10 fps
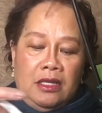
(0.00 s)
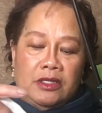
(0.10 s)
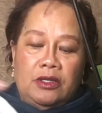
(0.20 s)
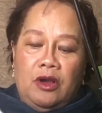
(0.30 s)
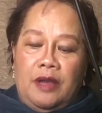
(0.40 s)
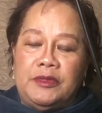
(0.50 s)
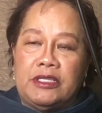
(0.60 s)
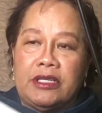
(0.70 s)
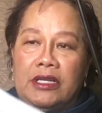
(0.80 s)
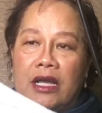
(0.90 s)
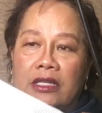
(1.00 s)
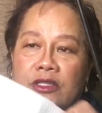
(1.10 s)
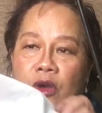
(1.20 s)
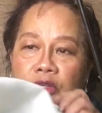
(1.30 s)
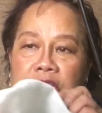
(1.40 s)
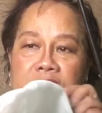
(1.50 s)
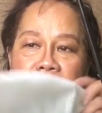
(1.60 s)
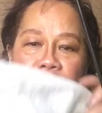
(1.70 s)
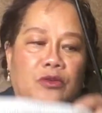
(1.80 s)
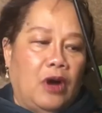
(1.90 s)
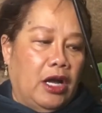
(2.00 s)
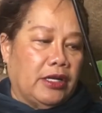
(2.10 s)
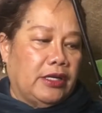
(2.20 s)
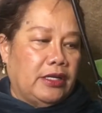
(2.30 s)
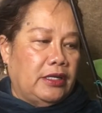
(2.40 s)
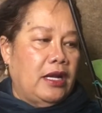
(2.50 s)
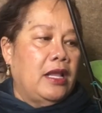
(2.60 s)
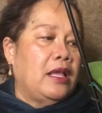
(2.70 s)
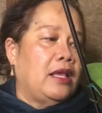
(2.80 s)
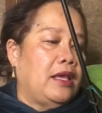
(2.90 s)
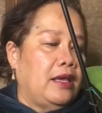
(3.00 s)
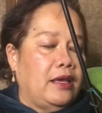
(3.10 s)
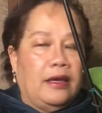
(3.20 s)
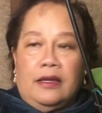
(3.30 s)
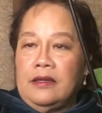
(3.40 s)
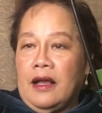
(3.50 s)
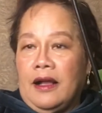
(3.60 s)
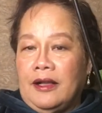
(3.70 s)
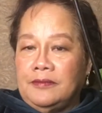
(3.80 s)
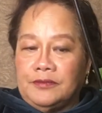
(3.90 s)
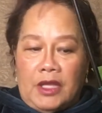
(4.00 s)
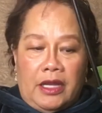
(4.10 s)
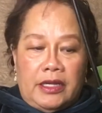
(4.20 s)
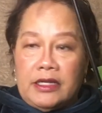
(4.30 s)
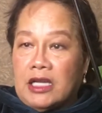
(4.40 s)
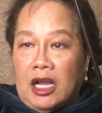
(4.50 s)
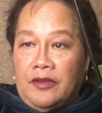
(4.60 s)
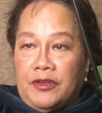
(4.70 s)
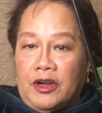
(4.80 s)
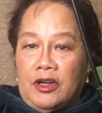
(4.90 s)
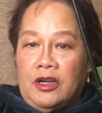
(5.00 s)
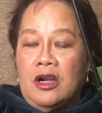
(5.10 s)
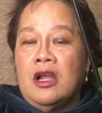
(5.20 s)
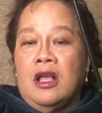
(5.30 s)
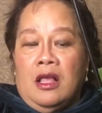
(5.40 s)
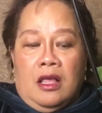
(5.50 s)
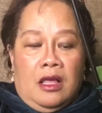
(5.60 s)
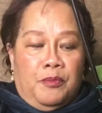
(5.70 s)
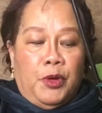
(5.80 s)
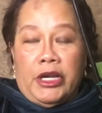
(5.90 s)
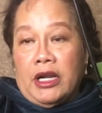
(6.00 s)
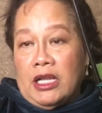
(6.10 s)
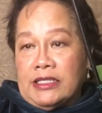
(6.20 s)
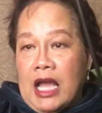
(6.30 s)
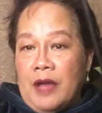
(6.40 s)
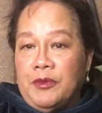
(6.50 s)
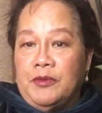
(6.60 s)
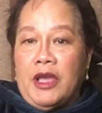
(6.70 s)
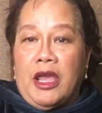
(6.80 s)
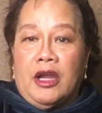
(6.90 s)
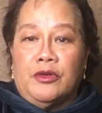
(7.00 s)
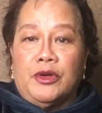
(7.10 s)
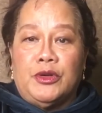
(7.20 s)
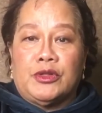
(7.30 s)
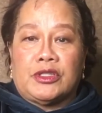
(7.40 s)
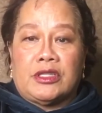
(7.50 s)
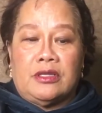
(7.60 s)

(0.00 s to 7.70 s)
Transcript: So I'm just gonna soak this into water and um, and then cover, put it on top of the air roots.